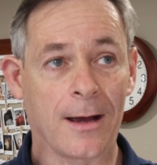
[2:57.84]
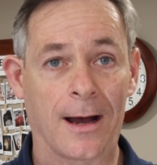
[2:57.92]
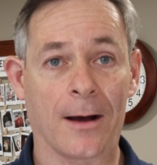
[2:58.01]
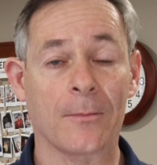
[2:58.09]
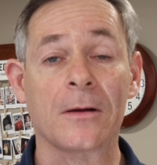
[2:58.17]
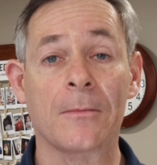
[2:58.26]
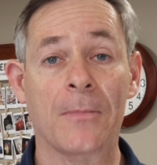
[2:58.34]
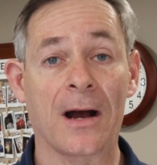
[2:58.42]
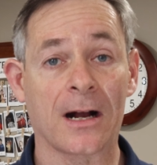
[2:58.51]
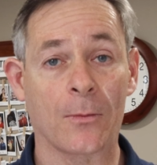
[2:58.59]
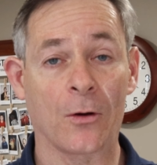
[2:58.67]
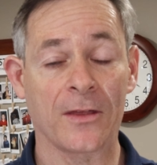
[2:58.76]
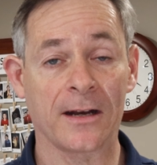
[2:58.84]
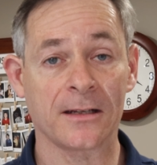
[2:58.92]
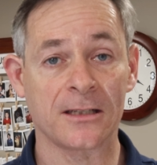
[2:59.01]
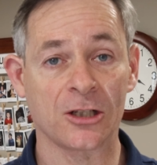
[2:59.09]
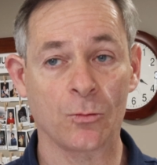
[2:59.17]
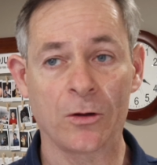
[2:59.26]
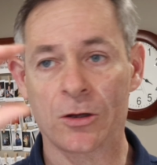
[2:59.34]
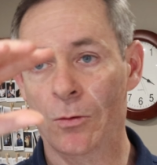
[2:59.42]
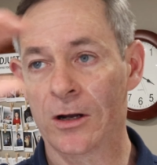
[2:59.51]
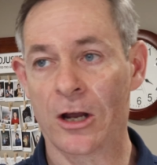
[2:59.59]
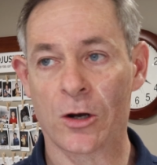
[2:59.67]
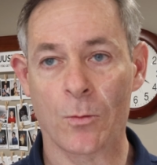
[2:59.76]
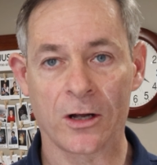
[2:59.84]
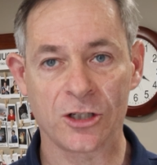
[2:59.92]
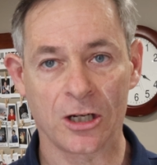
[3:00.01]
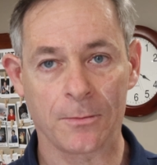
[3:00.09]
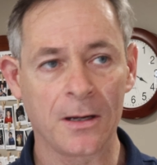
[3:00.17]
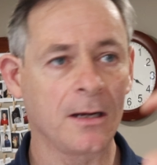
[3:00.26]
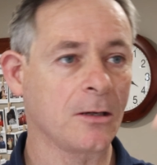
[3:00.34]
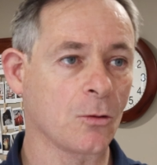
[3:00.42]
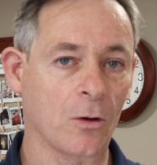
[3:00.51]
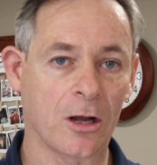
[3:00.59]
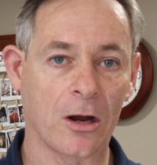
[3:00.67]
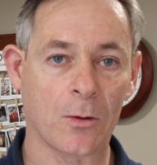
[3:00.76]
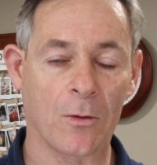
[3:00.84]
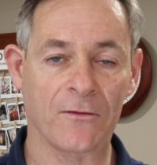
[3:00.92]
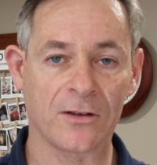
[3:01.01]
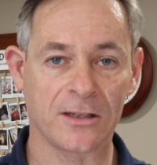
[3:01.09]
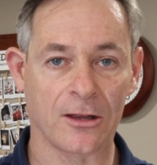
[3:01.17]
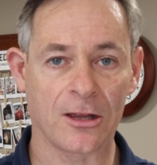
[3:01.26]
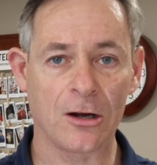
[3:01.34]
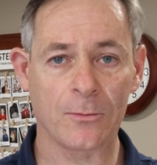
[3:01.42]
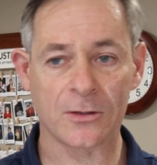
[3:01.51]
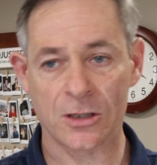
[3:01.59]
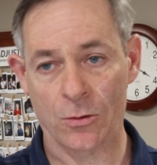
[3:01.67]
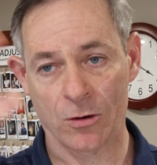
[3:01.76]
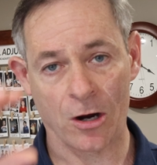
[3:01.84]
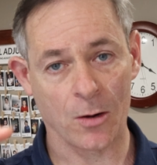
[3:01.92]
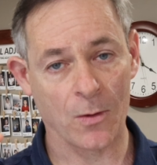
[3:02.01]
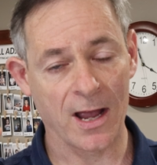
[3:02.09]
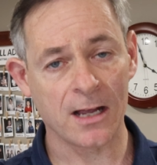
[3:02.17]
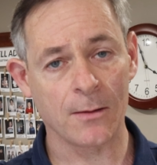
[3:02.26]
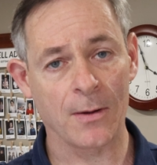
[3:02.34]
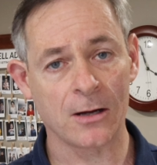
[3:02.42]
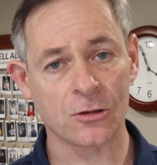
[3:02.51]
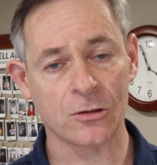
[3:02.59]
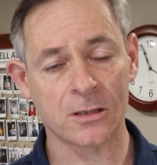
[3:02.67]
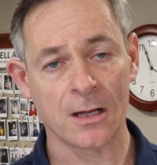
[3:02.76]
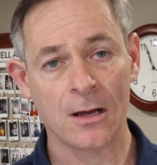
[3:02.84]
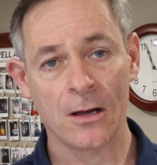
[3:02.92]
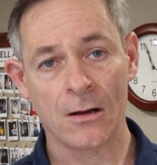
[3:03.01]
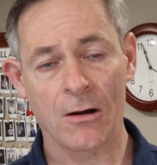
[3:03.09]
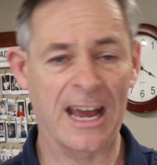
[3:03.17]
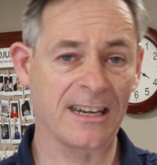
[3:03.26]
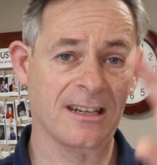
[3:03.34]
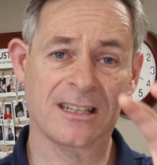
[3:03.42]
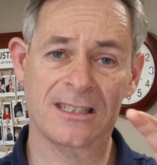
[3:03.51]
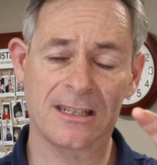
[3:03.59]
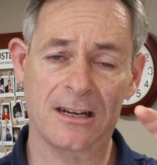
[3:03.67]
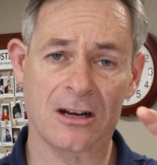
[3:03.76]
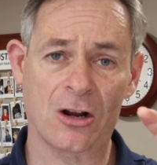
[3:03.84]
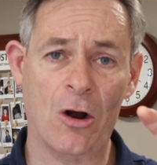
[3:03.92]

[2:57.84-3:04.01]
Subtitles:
embark upon that decision with. Do I go to my GP? Do I go to my physiotherapist? Do I go to my acupuncturist? I hadn't considered a